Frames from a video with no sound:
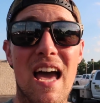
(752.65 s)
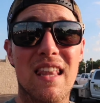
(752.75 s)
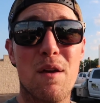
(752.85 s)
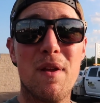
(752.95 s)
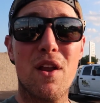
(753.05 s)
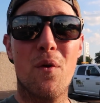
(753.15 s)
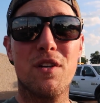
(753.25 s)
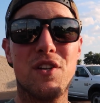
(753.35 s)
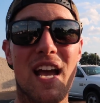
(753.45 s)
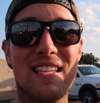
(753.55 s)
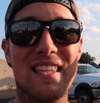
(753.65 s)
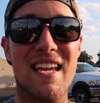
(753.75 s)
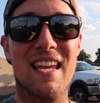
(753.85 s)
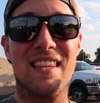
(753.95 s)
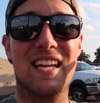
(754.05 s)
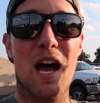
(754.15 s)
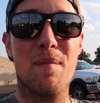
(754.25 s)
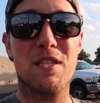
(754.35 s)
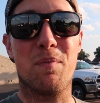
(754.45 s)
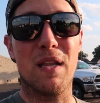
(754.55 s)
yeah, let me know what you guys think in the
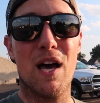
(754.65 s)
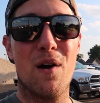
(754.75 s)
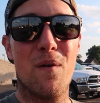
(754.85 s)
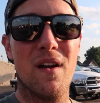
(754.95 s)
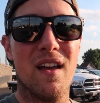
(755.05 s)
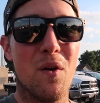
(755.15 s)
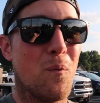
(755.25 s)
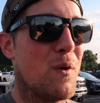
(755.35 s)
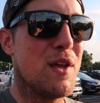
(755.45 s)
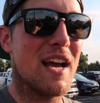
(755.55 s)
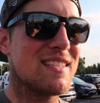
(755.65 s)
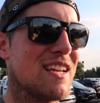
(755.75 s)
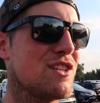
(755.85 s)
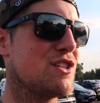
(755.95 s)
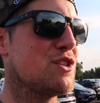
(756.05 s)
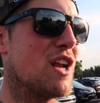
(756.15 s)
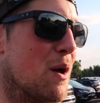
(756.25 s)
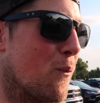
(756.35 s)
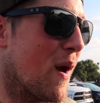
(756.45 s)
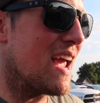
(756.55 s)
comments below. What do you guys think I should do?
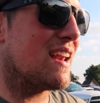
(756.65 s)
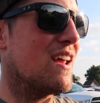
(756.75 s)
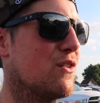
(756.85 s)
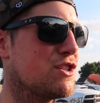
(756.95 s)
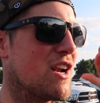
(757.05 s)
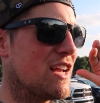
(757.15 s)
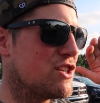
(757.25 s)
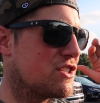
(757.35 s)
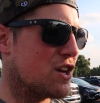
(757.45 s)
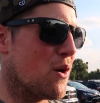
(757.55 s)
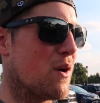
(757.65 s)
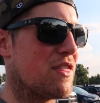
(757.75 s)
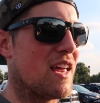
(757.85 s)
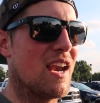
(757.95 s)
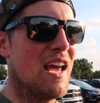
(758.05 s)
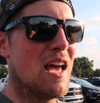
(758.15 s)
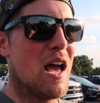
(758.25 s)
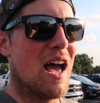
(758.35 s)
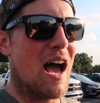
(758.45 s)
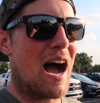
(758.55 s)
Should I wait or should I just go with it?
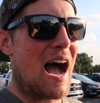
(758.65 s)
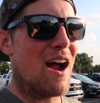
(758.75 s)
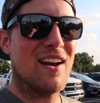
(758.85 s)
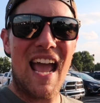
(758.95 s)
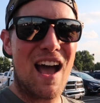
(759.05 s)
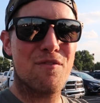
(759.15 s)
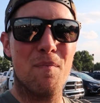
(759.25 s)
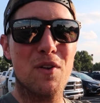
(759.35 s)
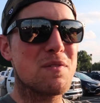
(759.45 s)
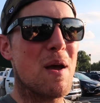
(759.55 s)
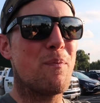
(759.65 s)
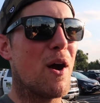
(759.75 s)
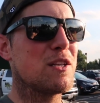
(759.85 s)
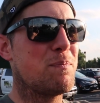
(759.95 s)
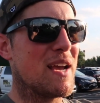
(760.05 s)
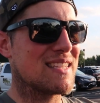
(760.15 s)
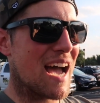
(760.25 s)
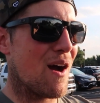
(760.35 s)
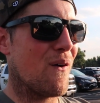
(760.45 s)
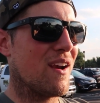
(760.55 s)
I already have most of my parts picked
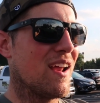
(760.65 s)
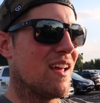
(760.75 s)
out